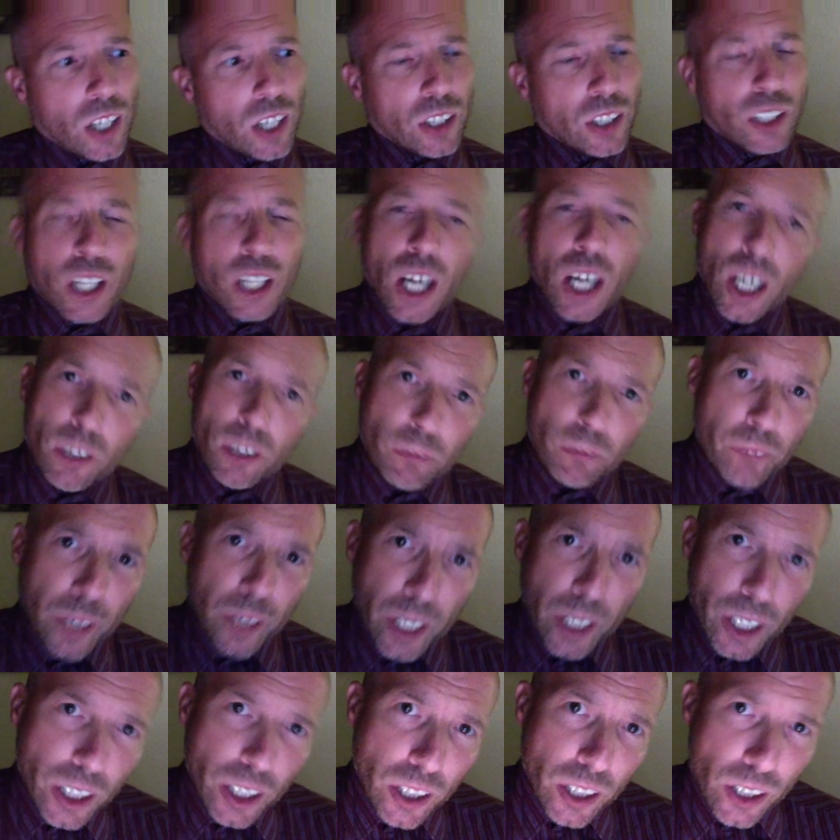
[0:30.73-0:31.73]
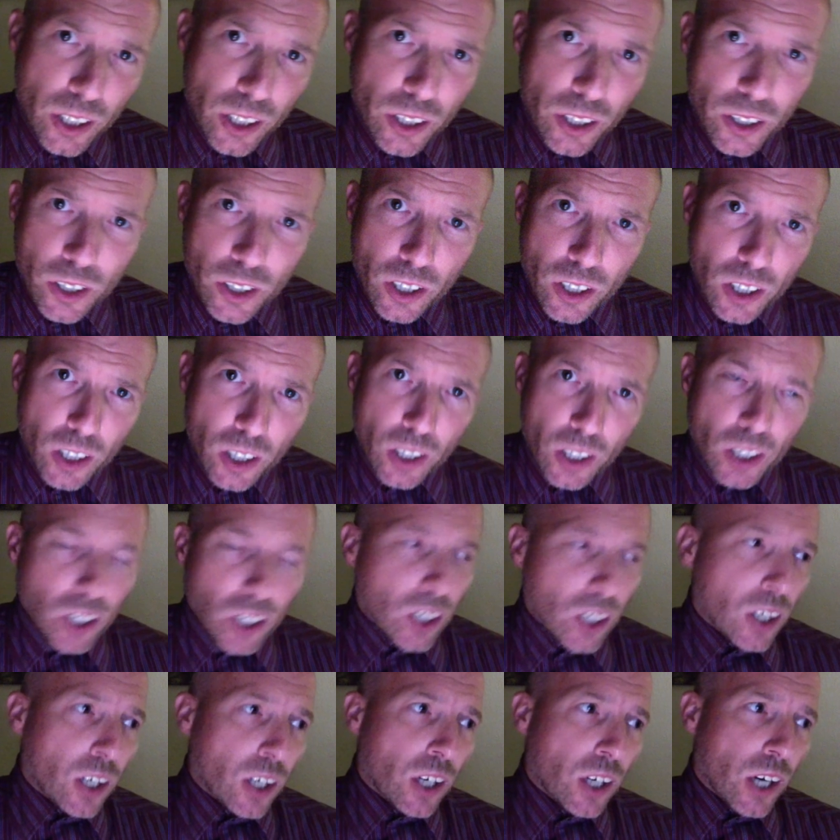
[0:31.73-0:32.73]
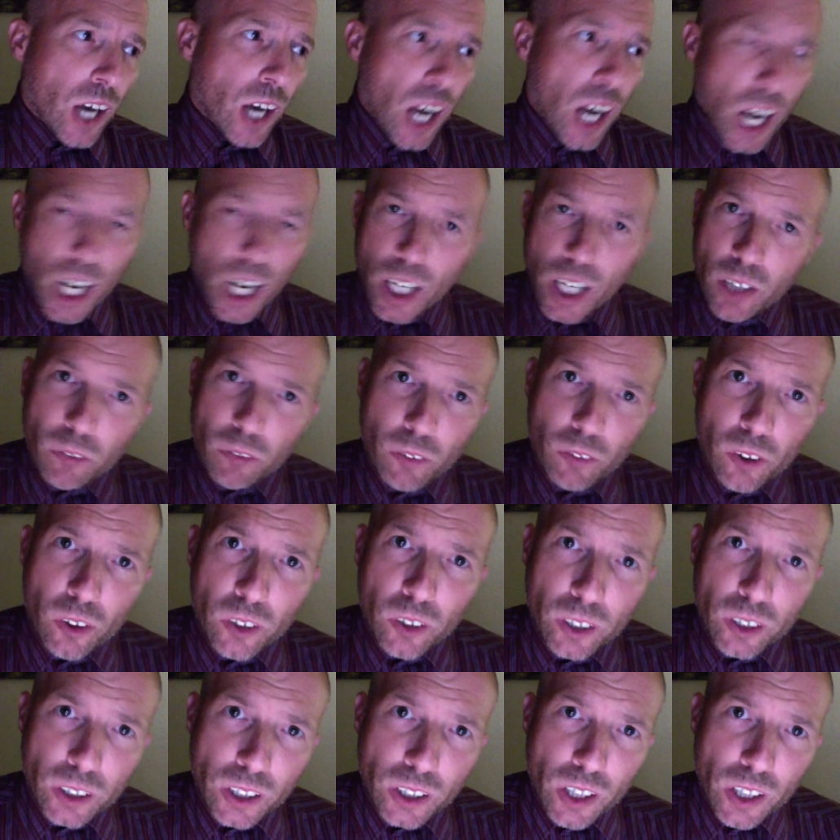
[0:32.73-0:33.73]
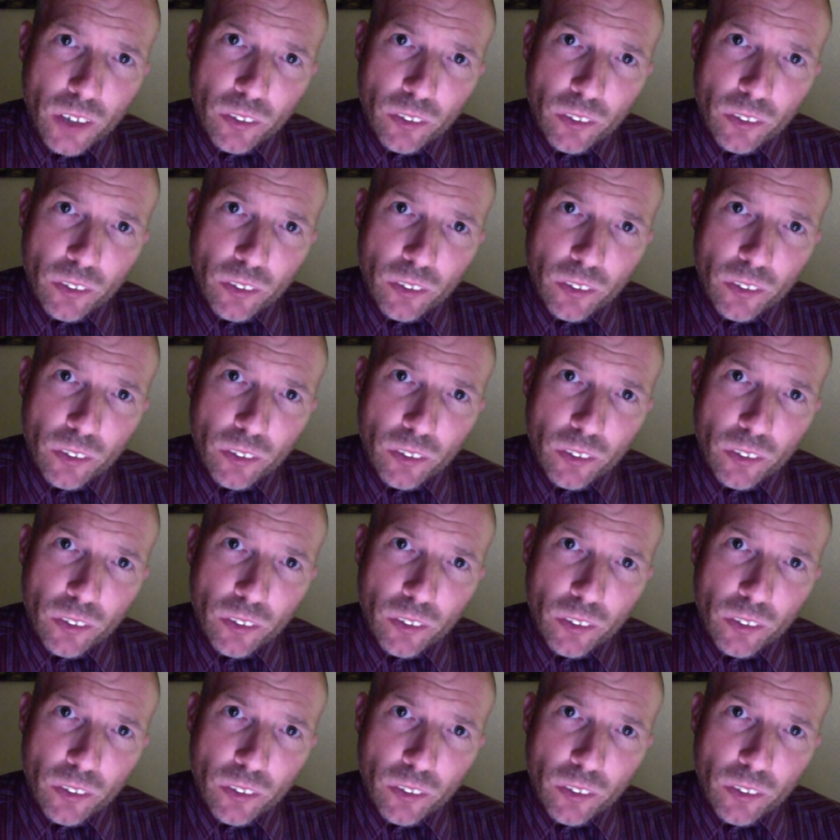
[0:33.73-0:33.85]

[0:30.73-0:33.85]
Telling me that animals